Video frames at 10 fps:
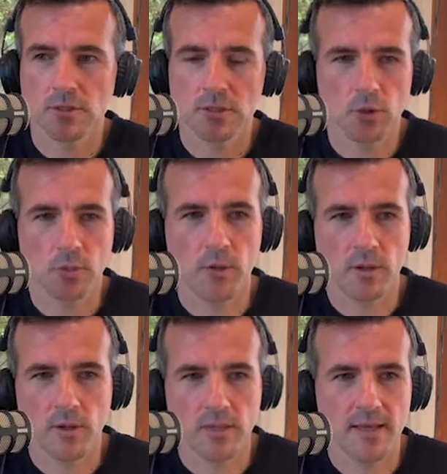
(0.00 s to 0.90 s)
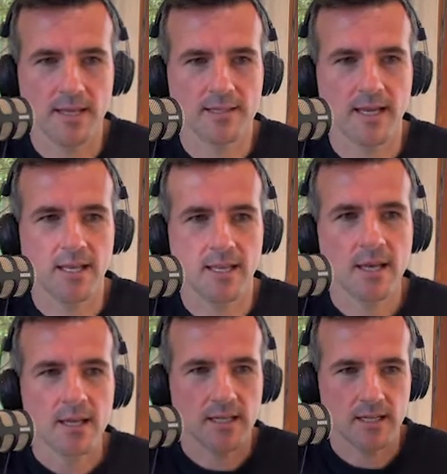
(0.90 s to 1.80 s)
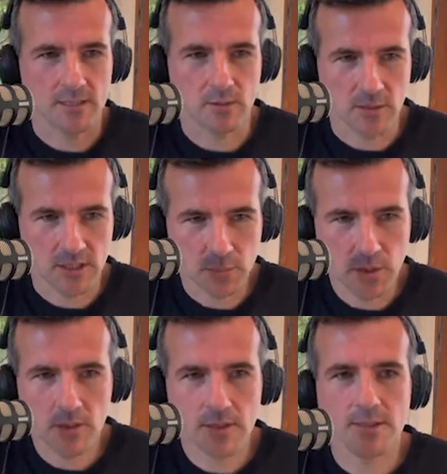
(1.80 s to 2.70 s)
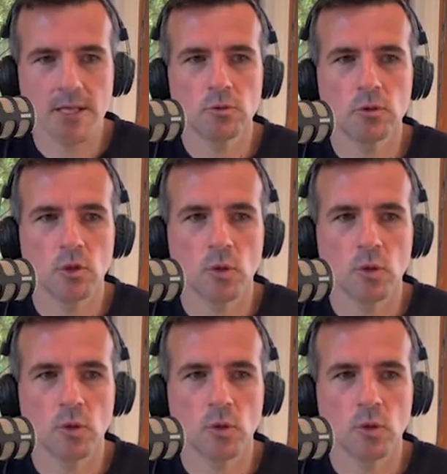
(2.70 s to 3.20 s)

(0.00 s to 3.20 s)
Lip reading: And to your point, whether that's a customer experience level